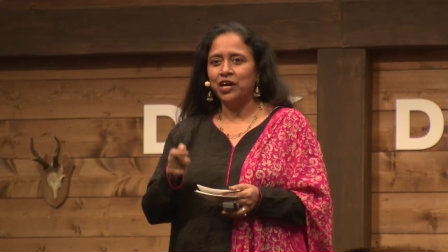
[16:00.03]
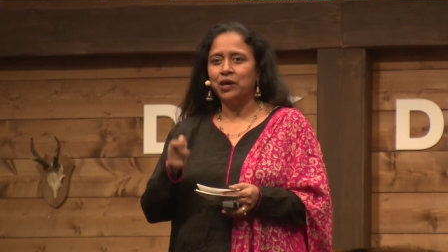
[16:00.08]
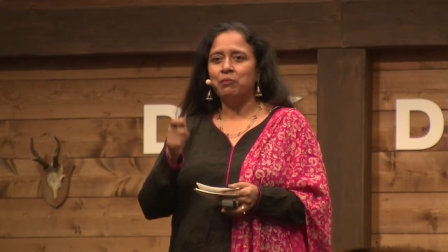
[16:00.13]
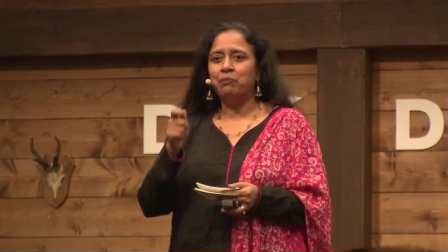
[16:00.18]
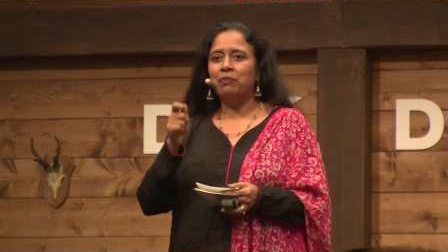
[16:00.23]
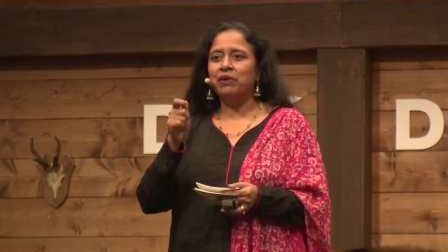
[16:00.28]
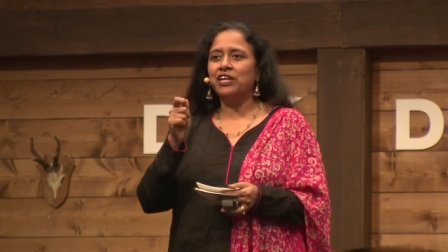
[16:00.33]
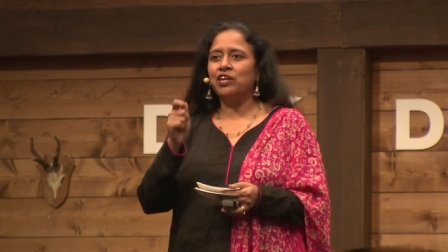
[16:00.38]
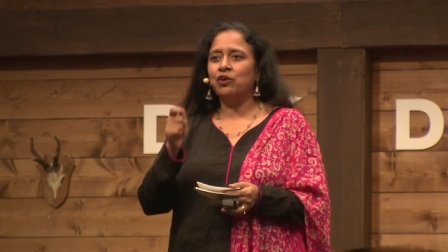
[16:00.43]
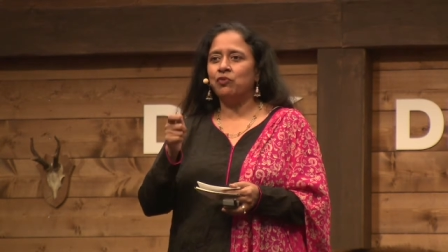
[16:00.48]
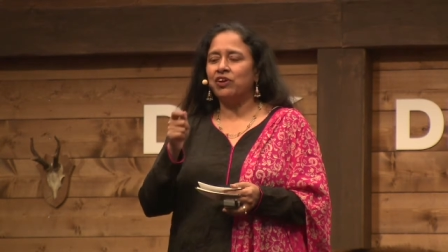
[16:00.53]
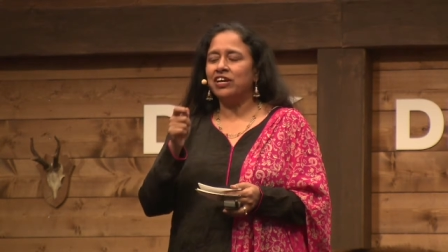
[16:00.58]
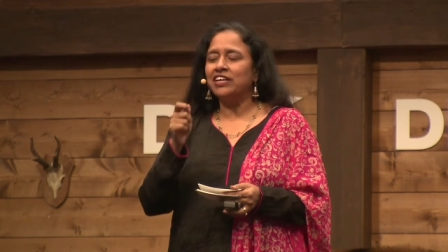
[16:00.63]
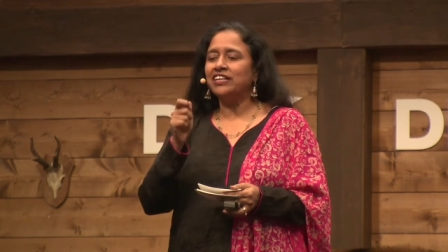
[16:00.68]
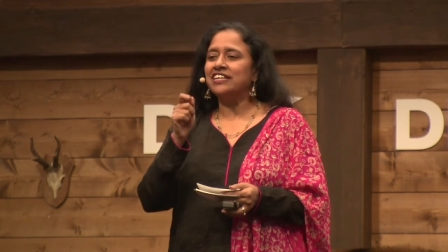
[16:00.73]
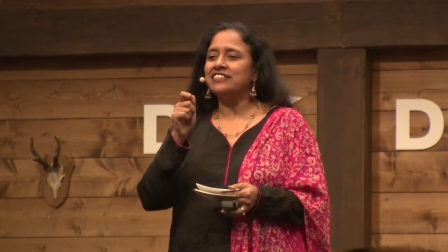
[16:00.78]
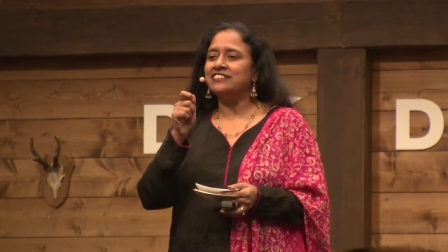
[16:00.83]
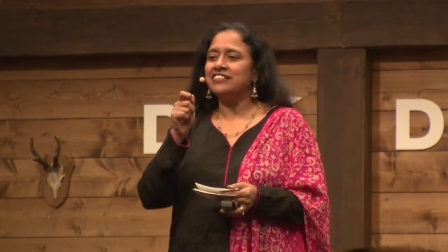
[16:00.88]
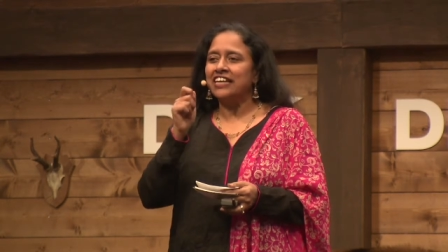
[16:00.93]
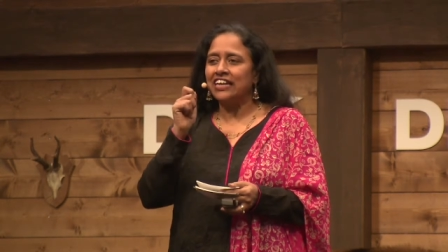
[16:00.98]
but in a way
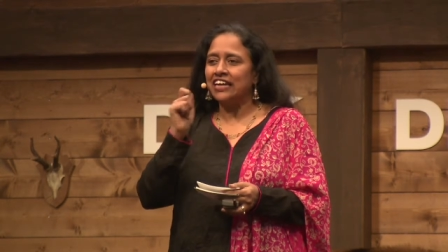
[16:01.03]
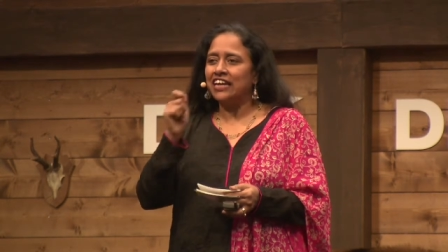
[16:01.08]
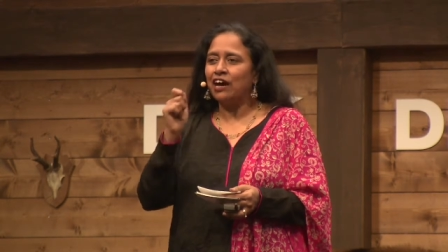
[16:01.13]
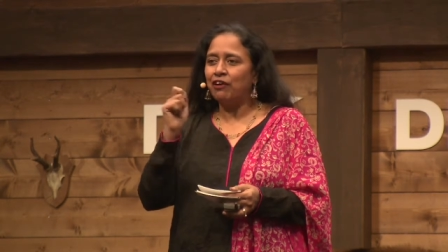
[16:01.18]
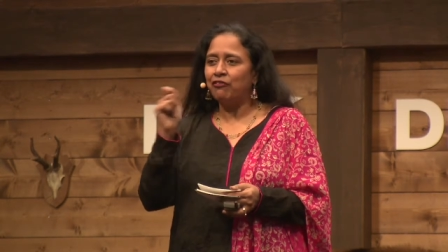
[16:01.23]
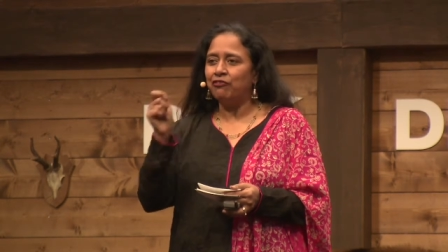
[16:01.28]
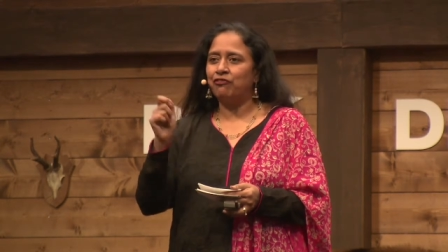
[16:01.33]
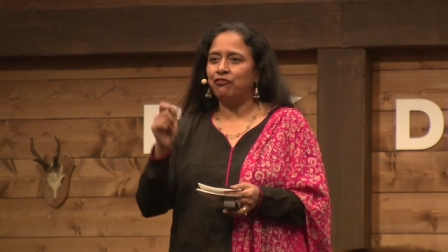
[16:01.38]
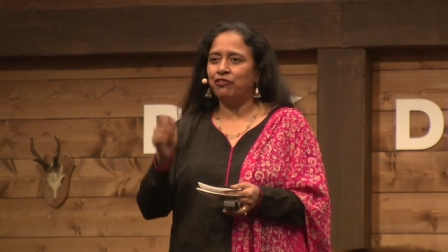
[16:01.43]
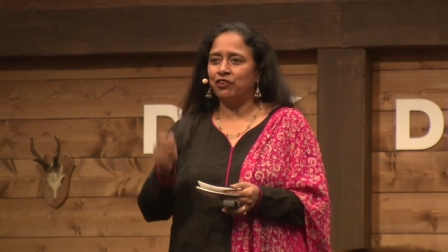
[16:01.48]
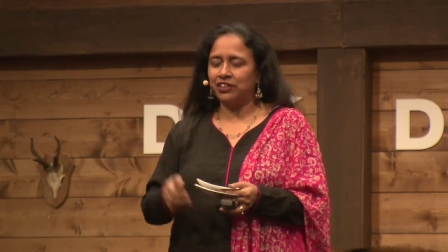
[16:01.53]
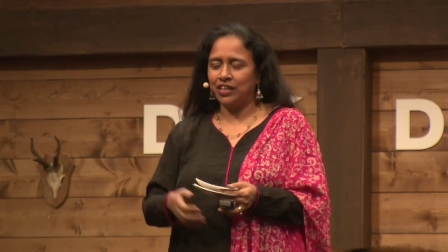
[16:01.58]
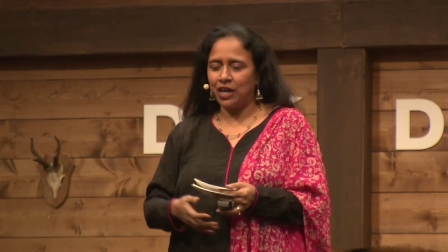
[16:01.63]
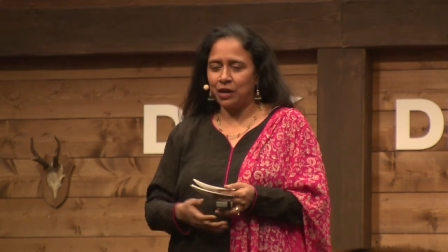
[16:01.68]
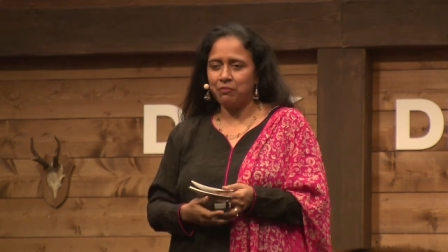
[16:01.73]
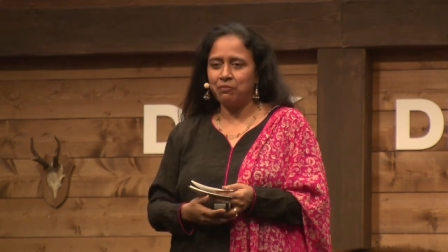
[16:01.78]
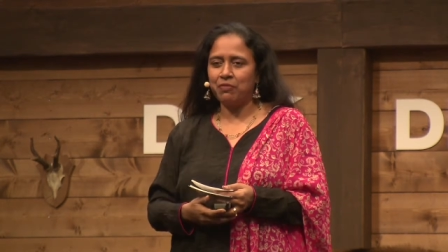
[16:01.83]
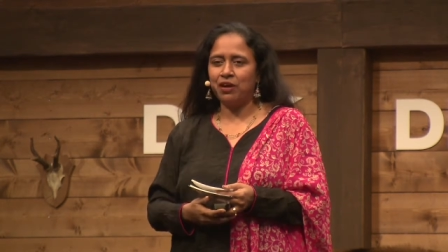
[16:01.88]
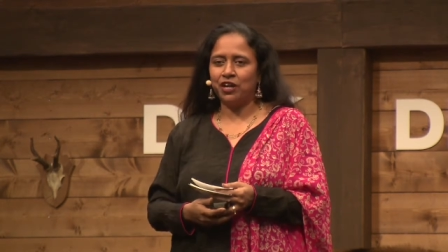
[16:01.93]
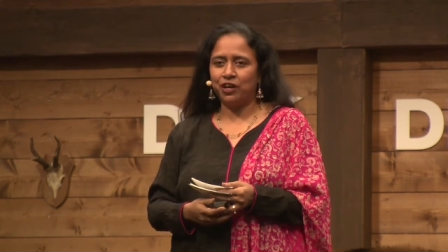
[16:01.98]
that's enough for
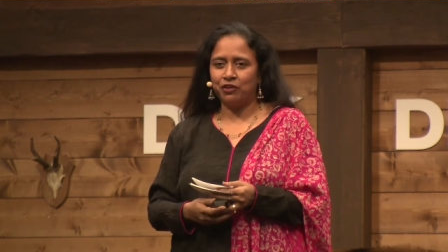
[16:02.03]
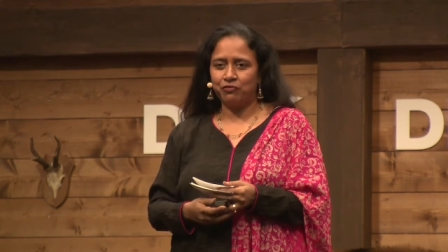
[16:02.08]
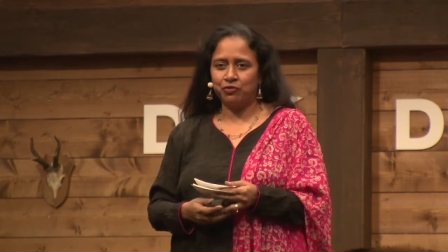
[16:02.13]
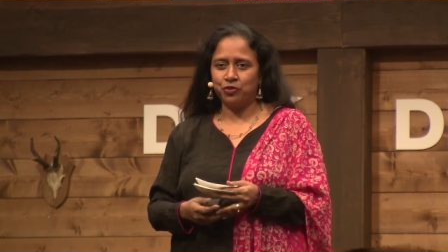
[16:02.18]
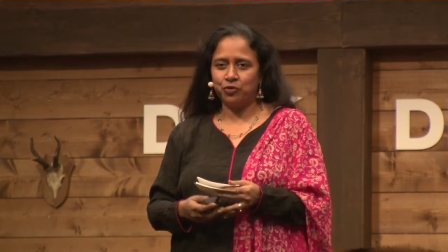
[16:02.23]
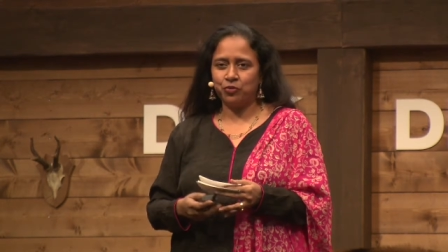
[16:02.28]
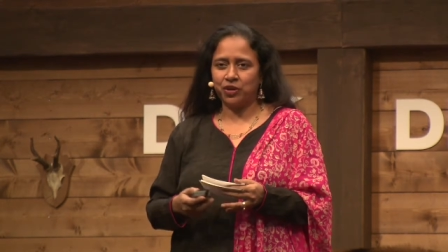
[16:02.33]
them and a few